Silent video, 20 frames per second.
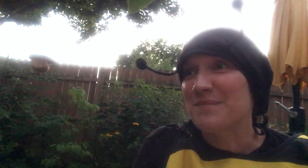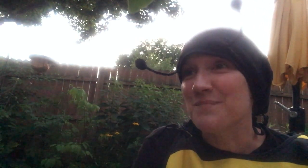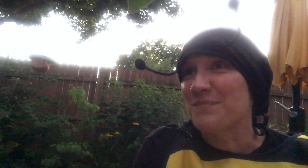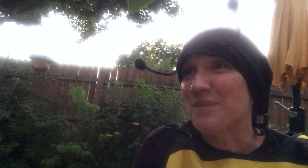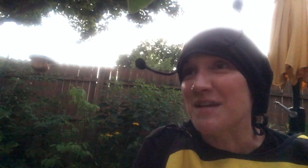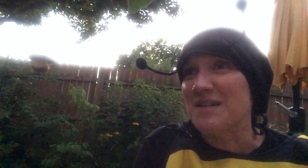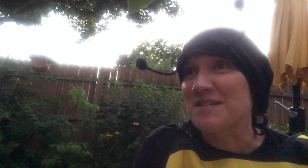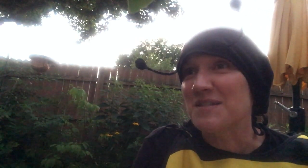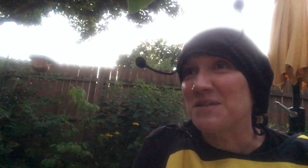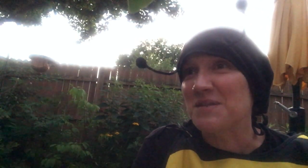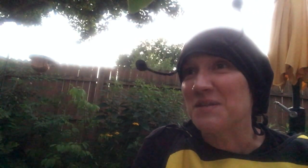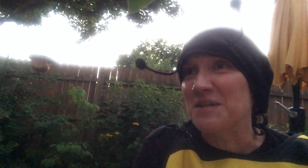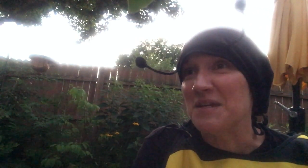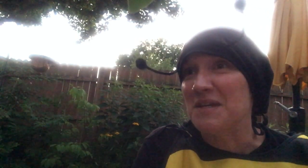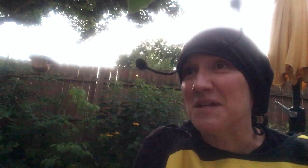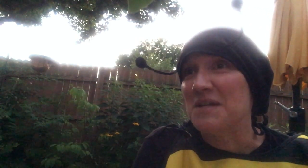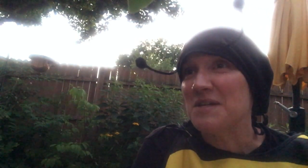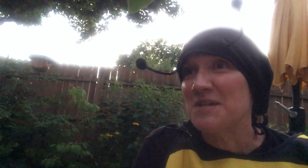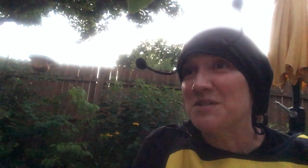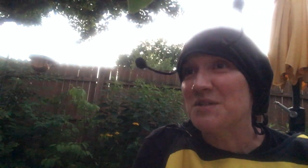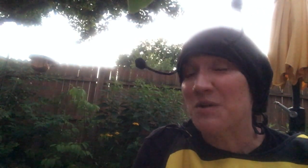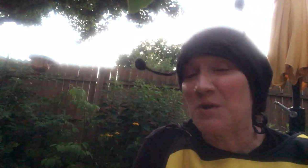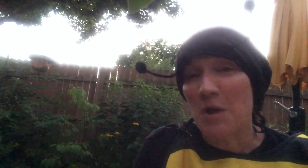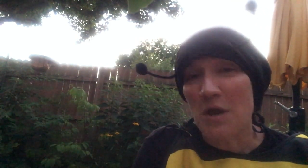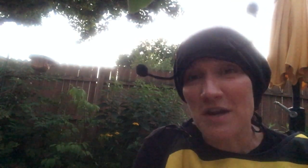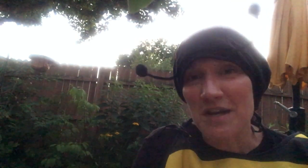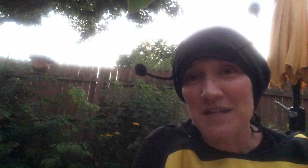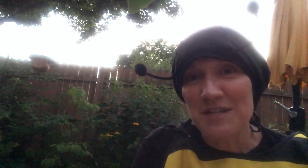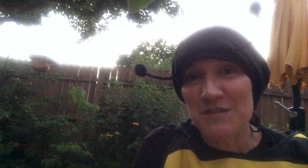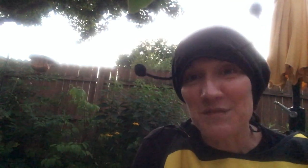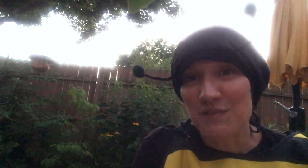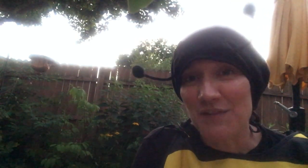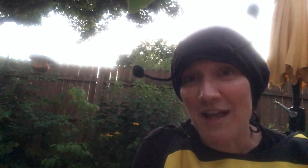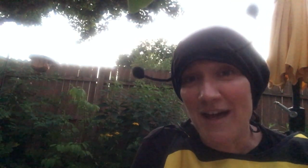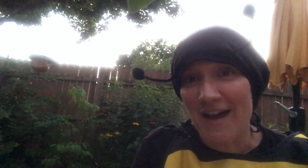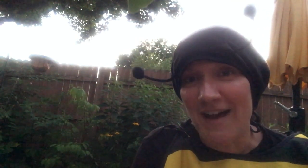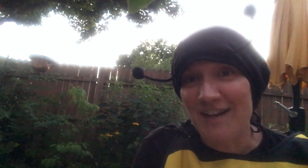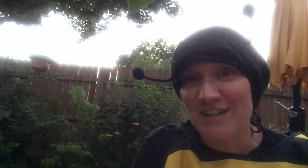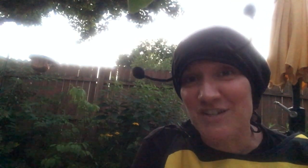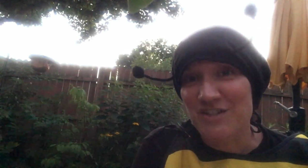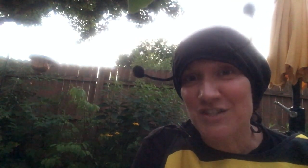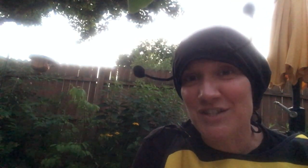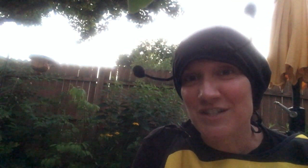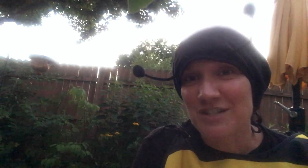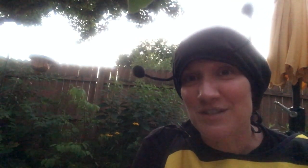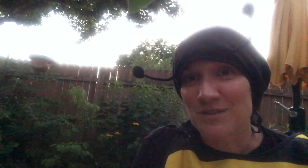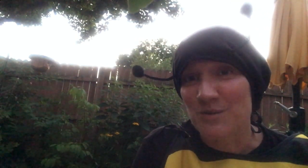basically turn on his flash